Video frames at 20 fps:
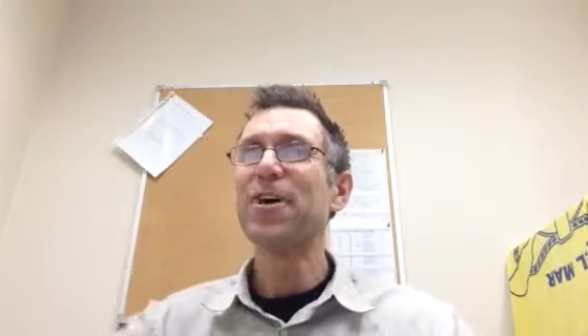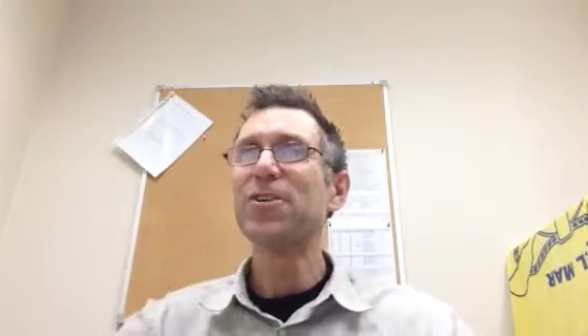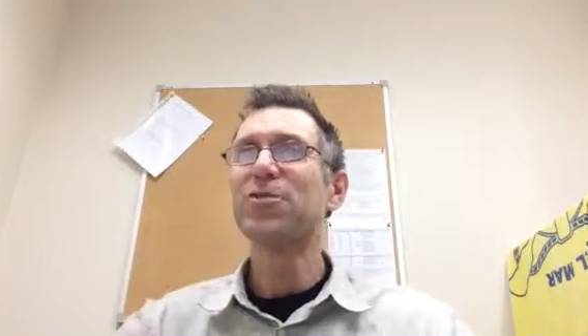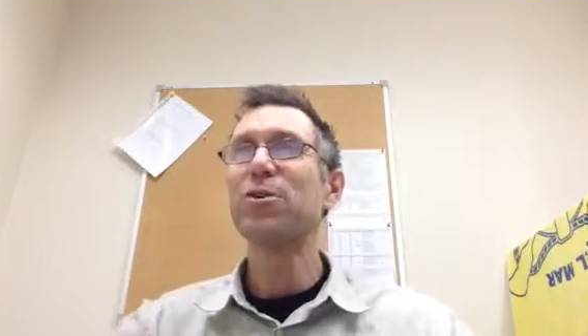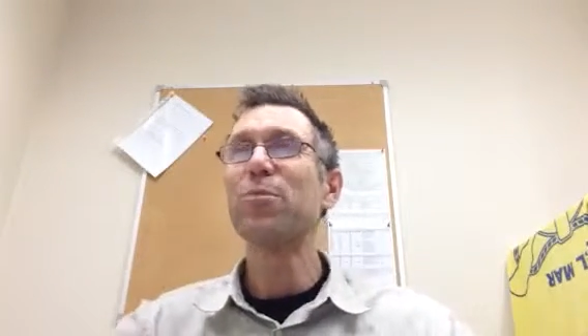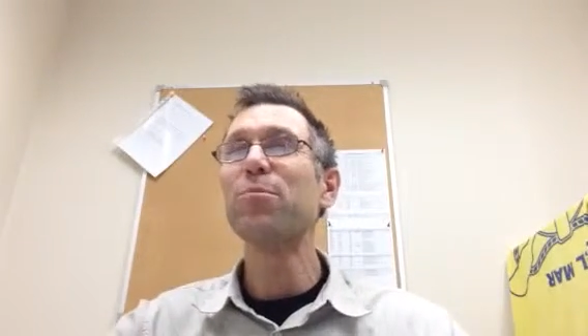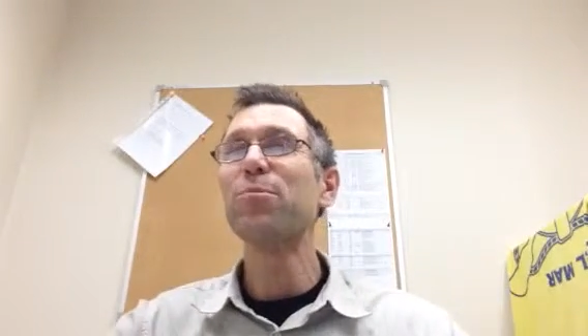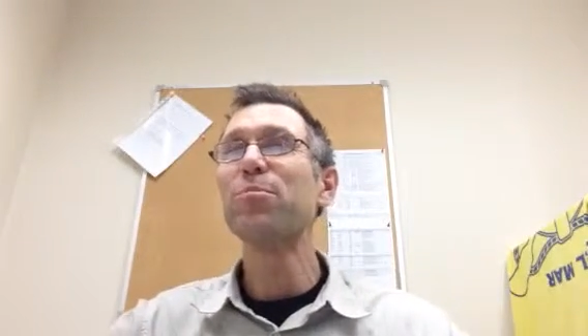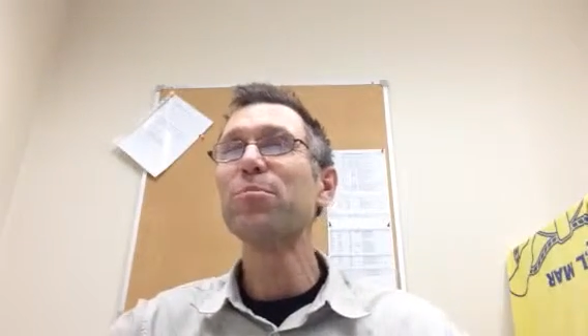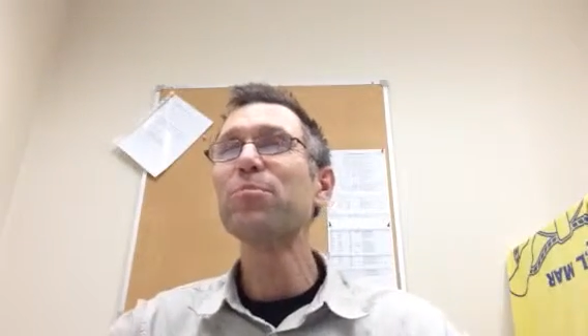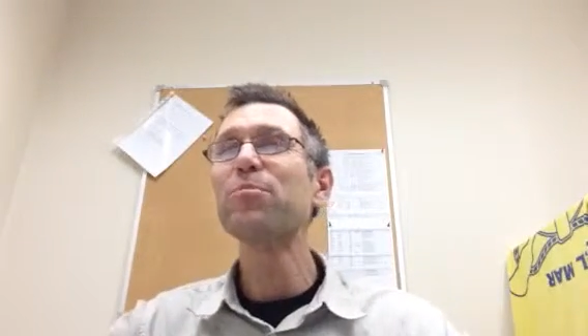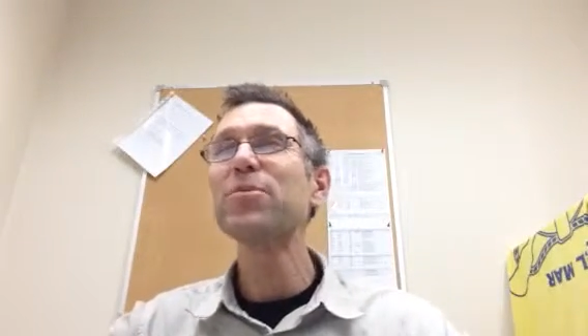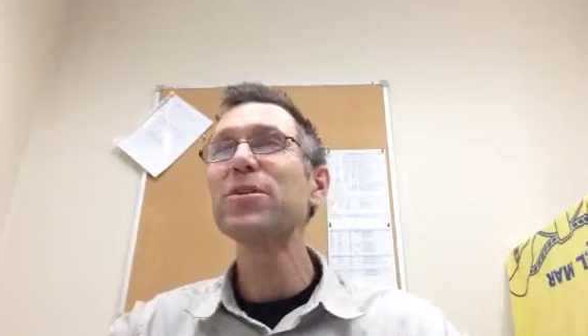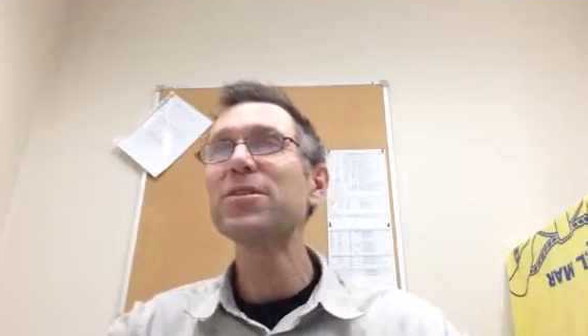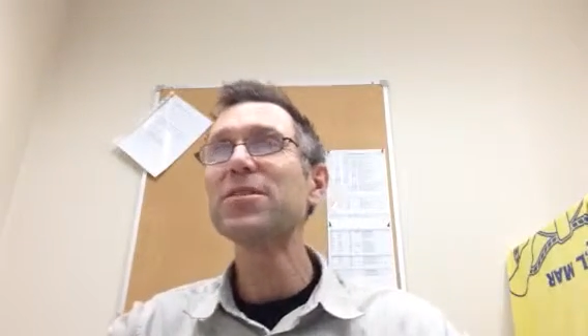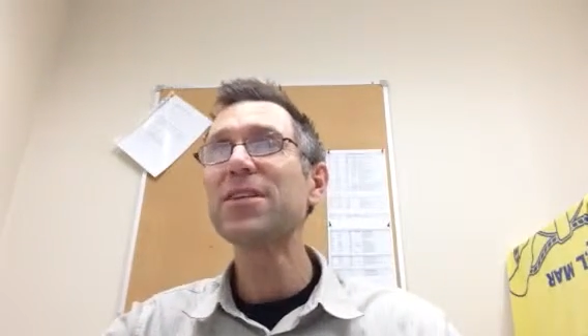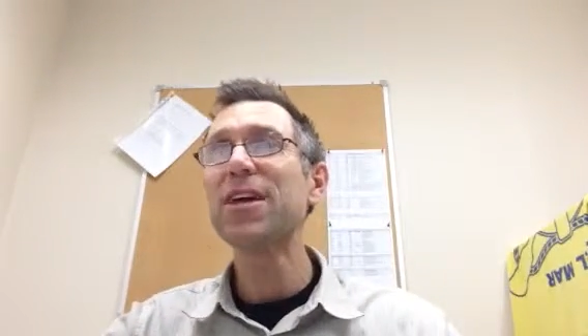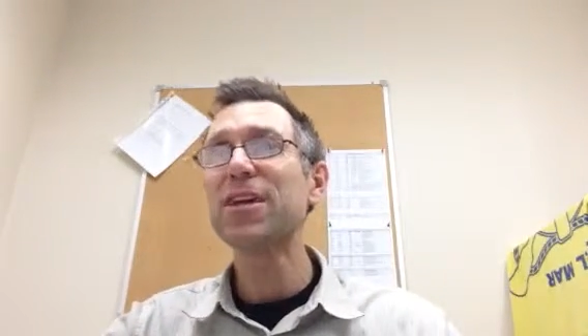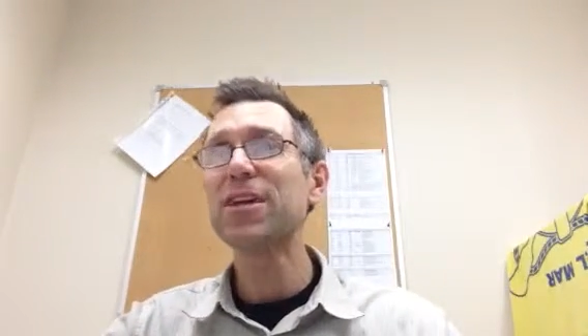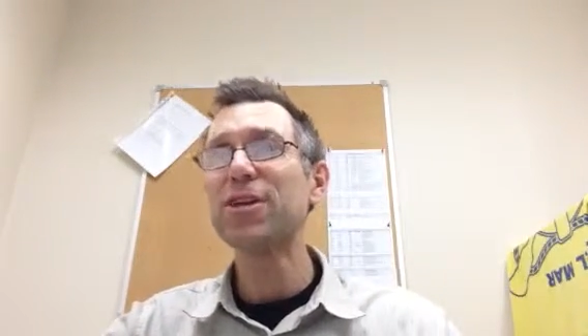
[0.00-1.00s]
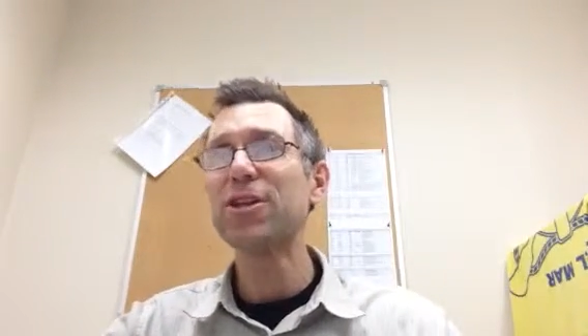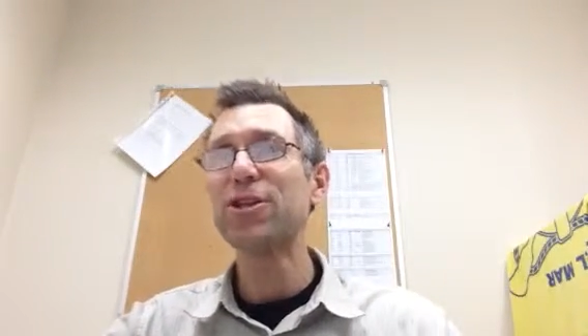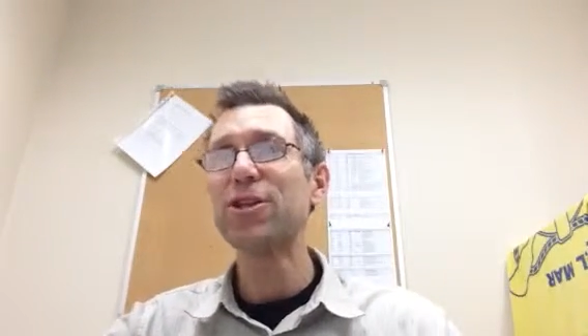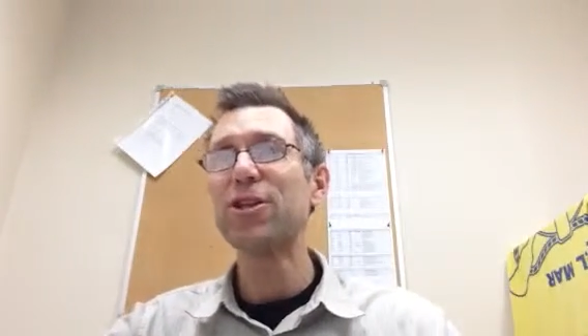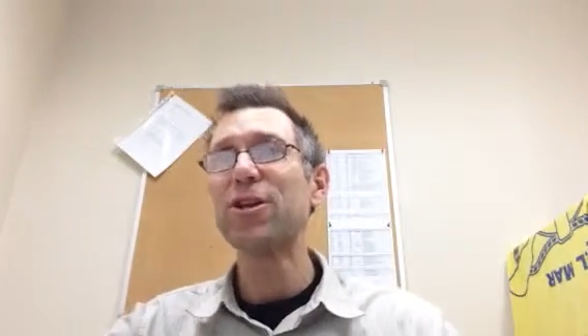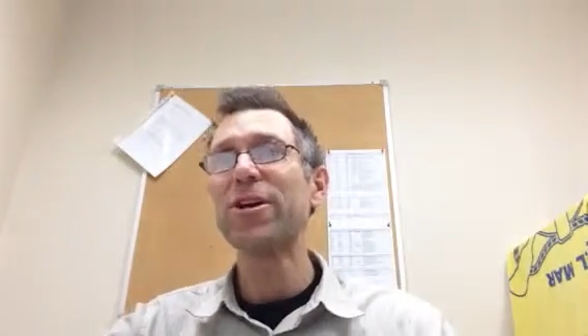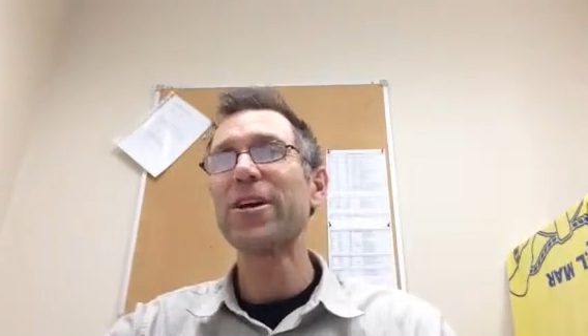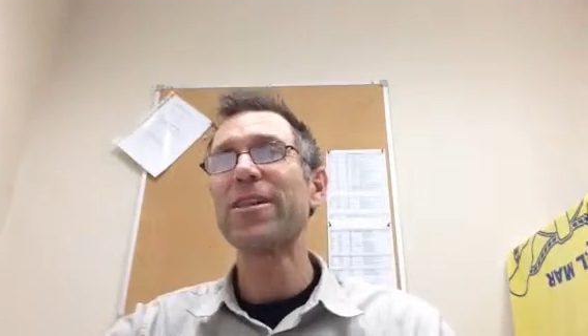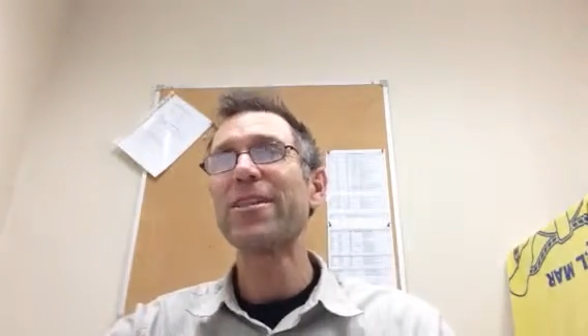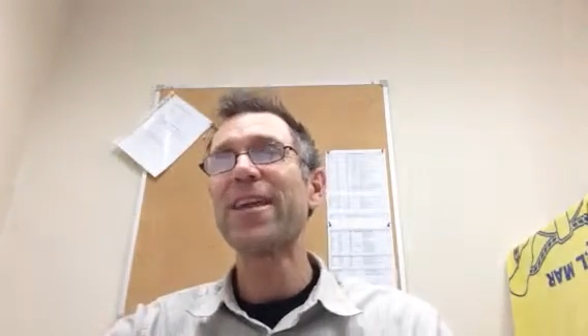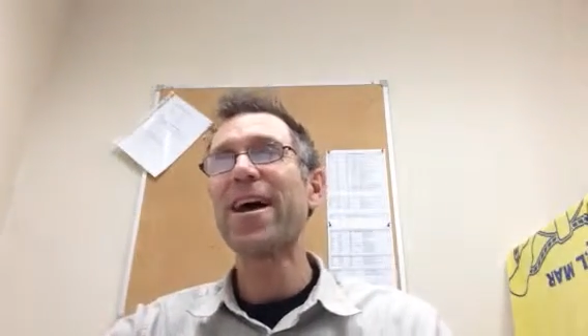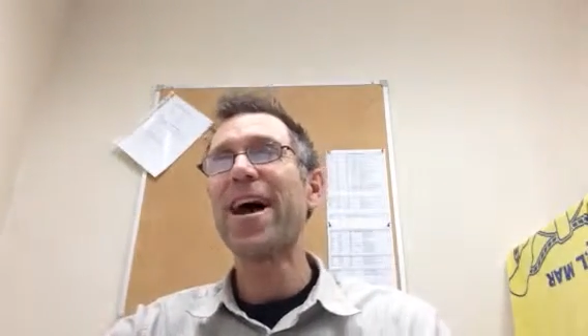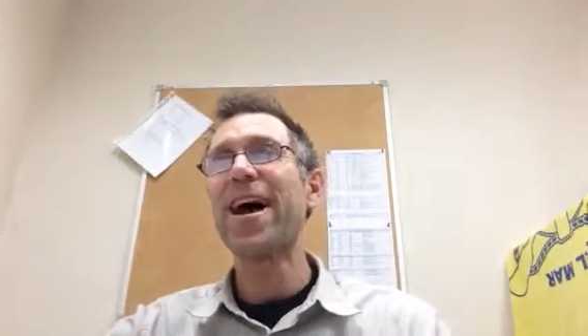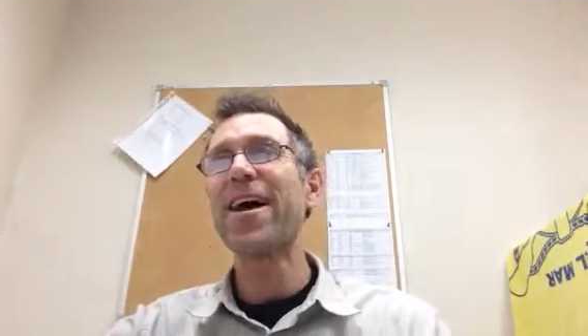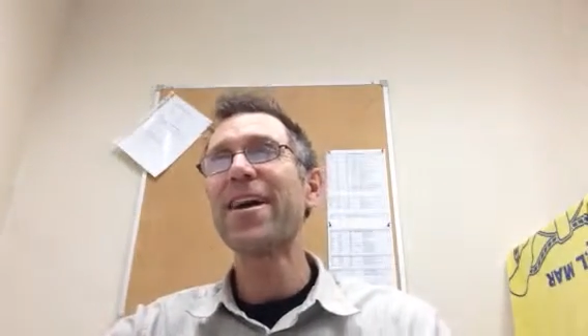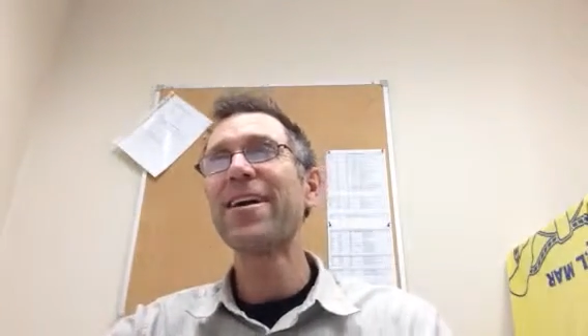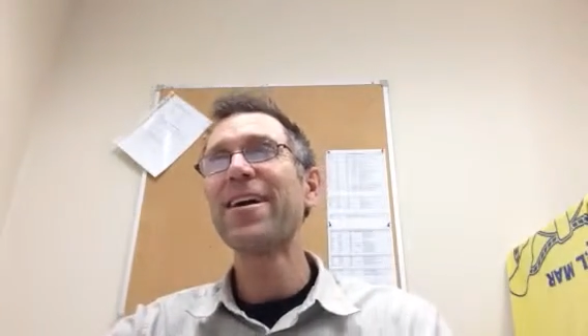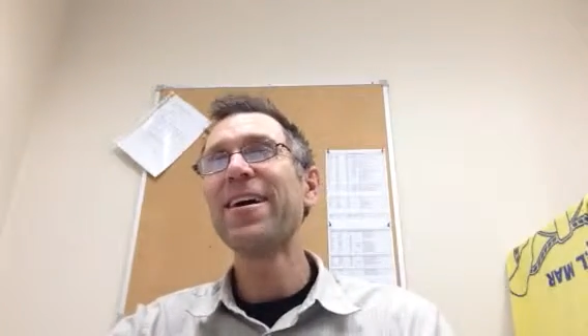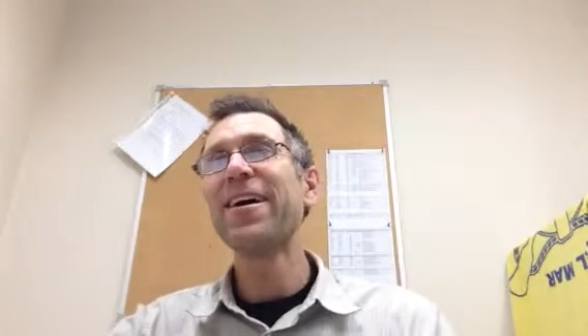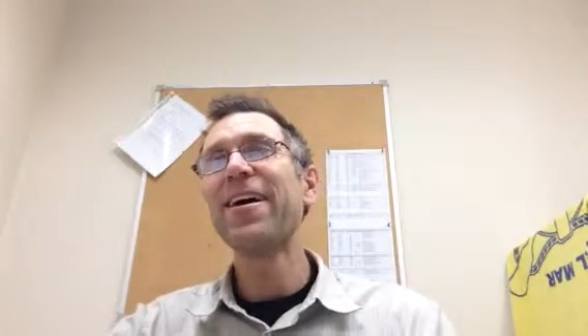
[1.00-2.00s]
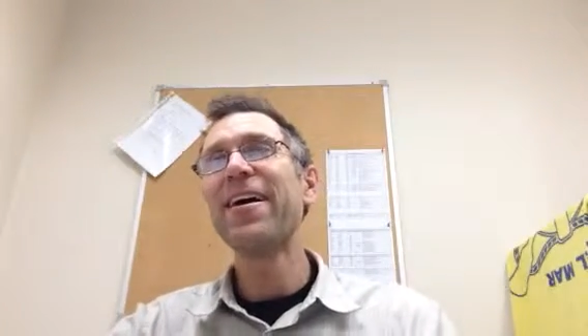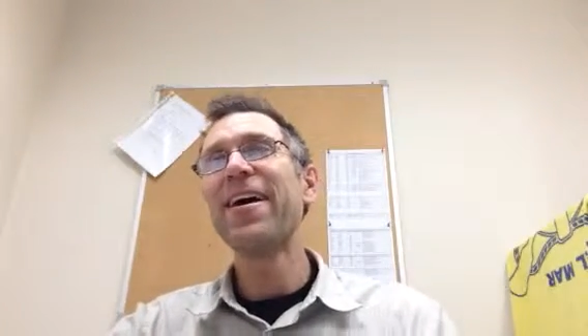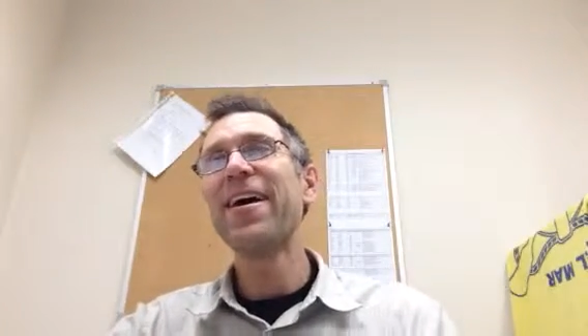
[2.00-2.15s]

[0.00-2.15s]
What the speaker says: So please take a good look at that.